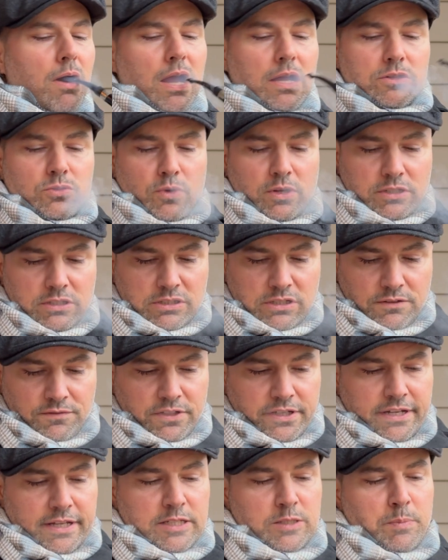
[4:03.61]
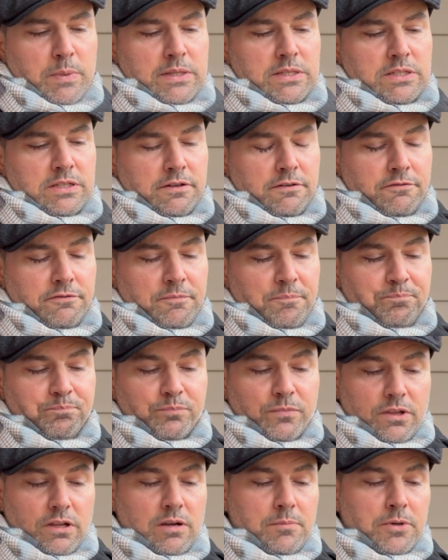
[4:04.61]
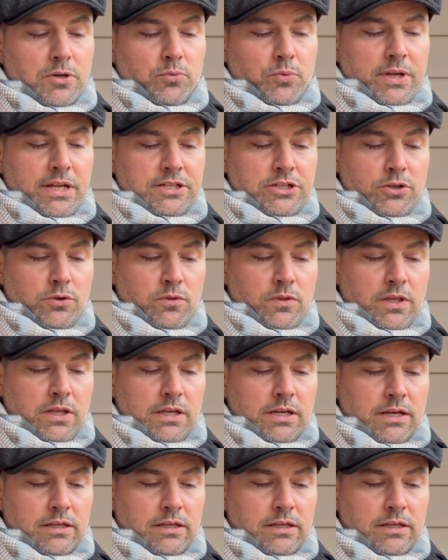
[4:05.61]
It's relatively inexpensive. I'm going to read you the